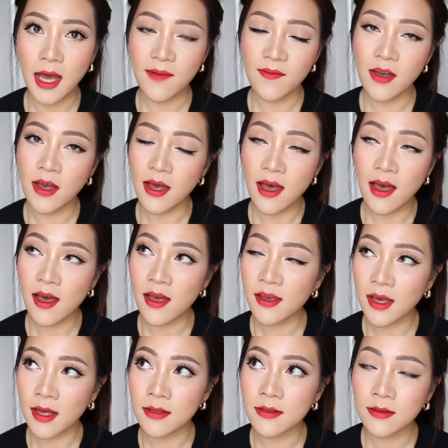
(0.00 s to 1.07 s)

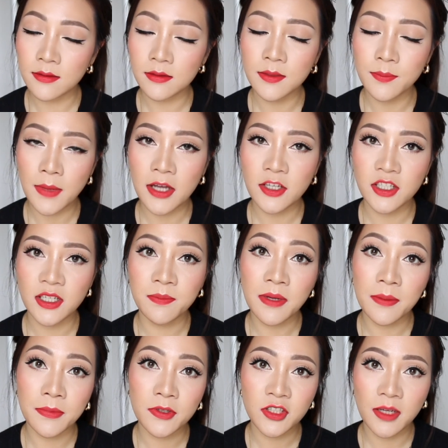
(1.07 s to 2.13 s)
I cancelled my gym
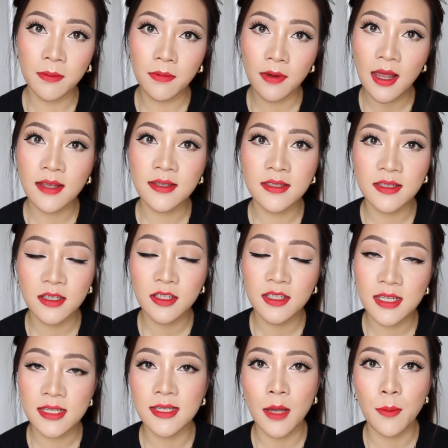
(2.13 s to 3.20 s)
membership
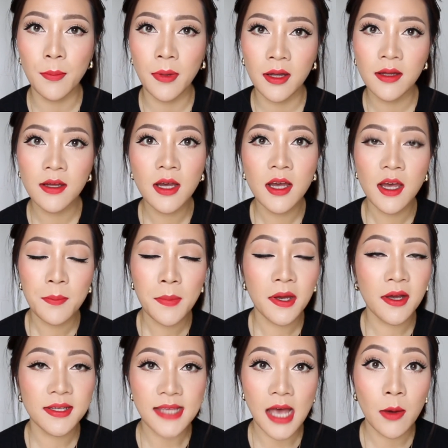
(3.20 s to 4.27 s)
last December
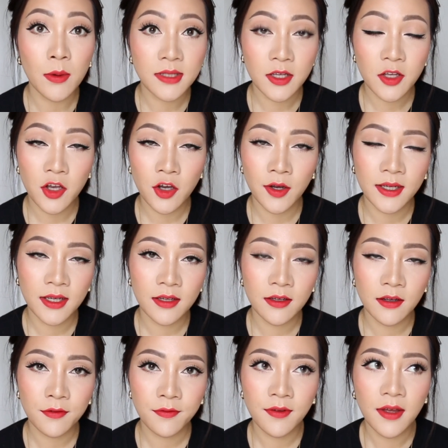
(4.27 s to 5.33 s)
because I wasn't going
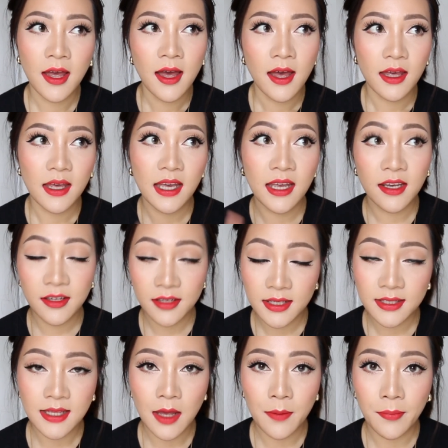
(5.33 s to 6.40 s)
enough. In
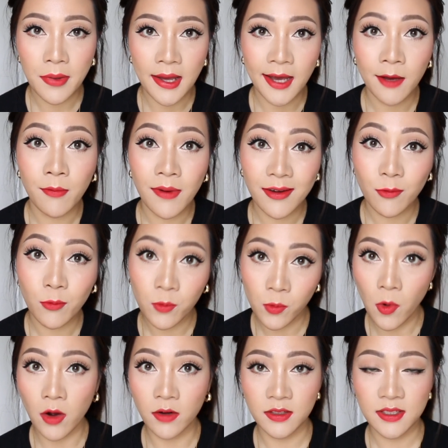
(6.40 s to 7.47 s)
December I went
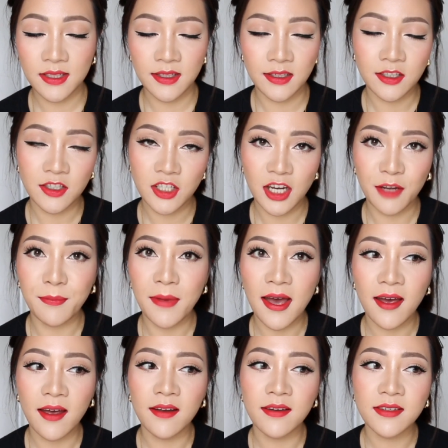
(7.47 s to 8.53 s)
once to the gym,
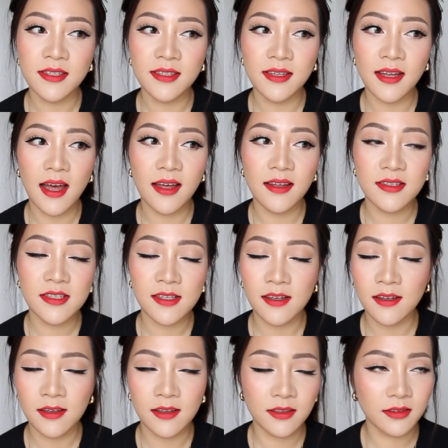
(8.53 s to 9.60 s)
and
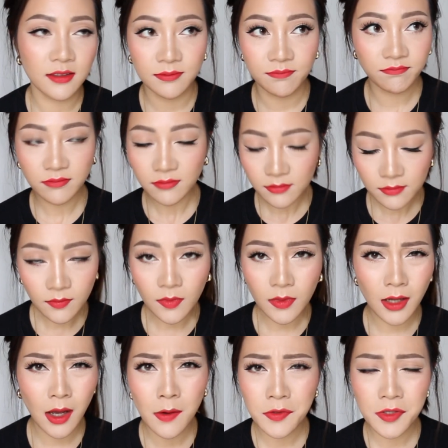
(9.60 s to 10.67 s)
so
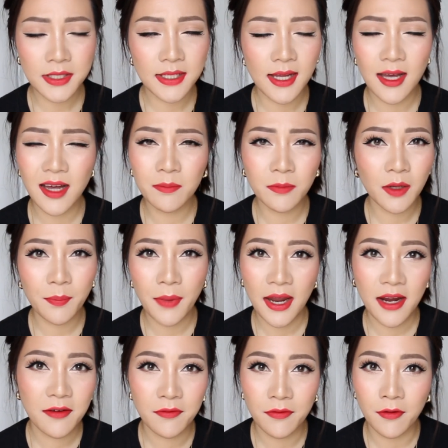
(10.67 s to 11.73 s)
I was just like, I'm not
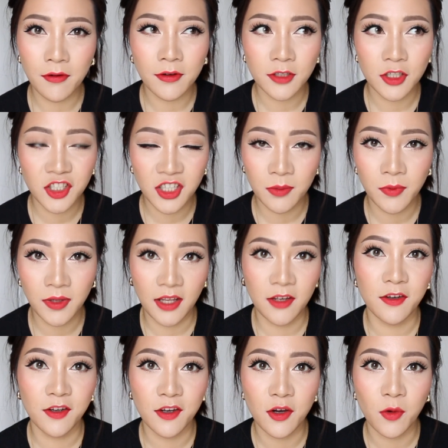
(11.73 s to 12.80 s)
paying for the gym when I
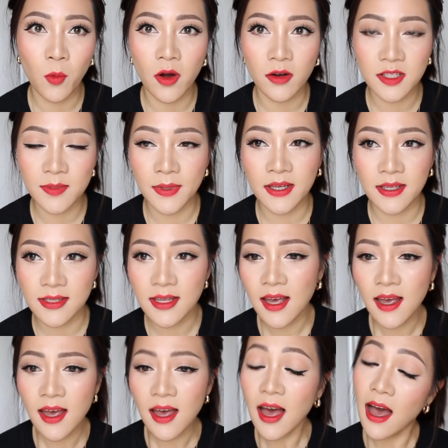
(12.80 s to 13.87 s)
only go once, because
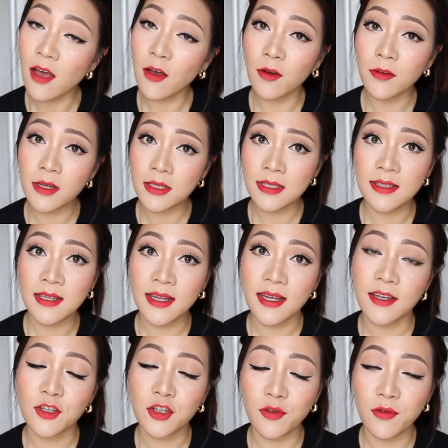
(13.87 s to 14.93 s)
I
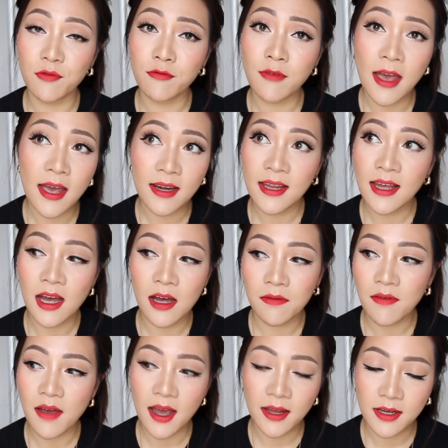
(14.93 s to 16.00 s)
honestly rarely
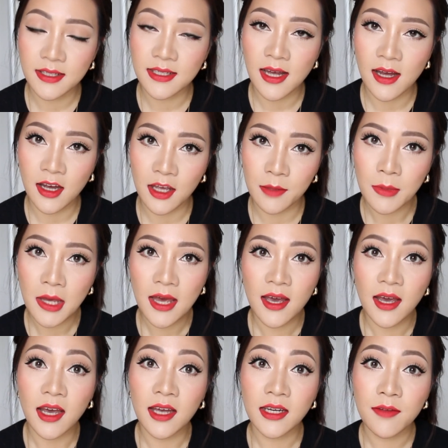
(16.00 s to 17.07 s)
have any time,
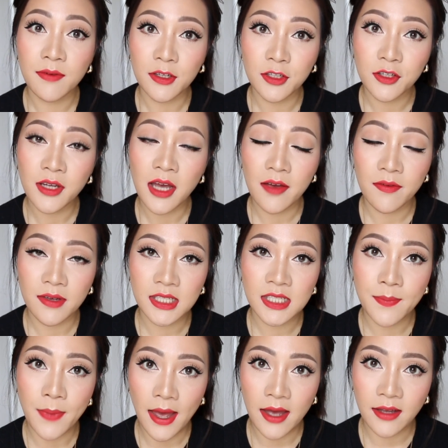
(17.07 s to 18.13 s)
and if I do have a
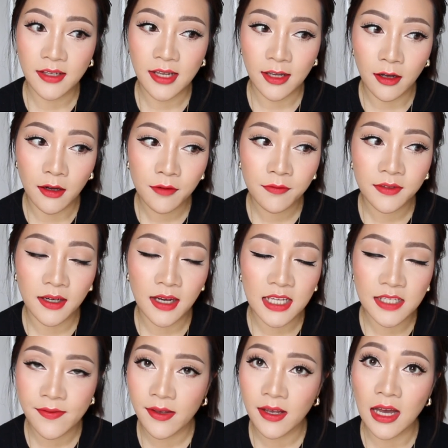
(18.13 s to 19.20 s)
spare day off, the
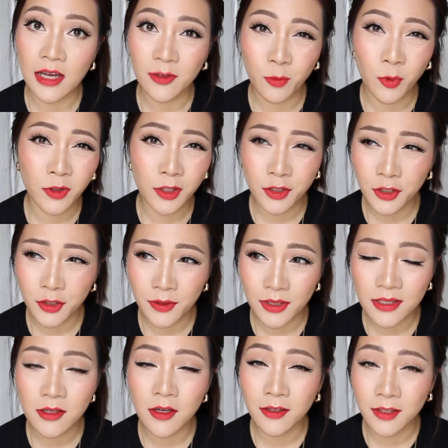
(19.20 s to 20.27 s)
last thing I want to do
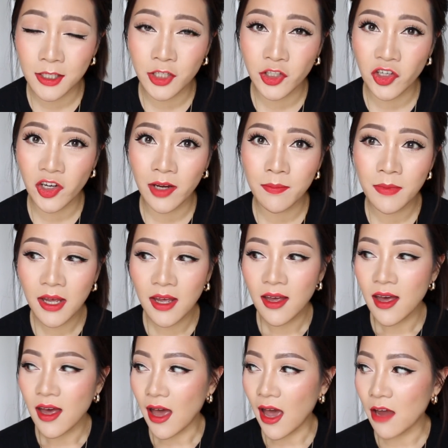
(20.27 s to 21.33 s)
is go to the gym.
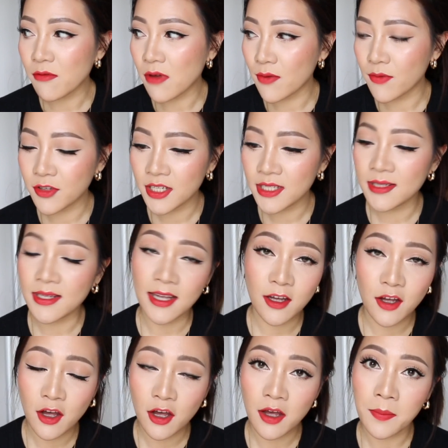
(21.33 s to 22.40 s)
I'd rather just stay
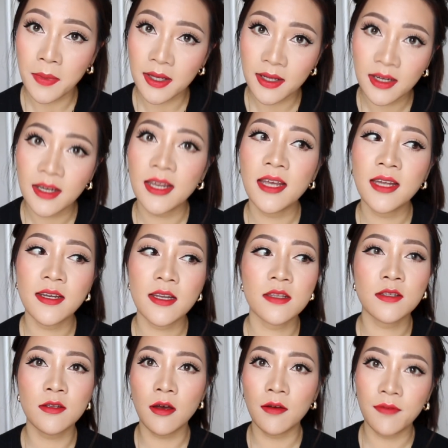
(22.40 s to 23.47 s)
at home and clean and
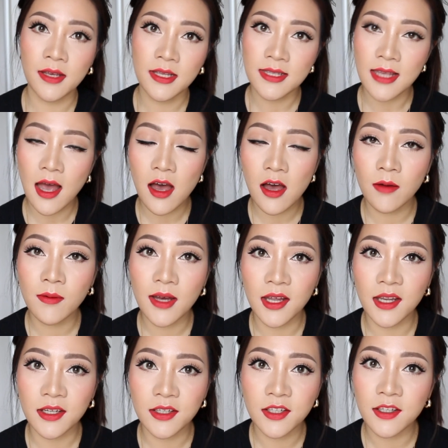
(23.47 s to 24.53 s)
sort things out,
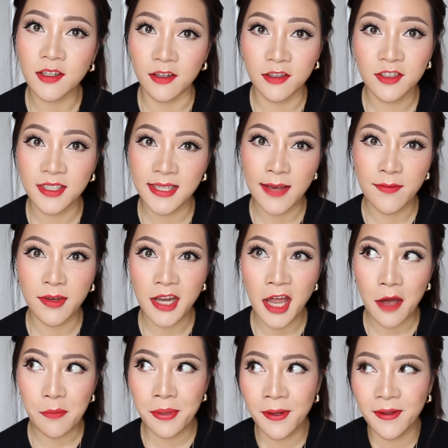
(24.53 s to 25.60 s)
and you know, just have a nap.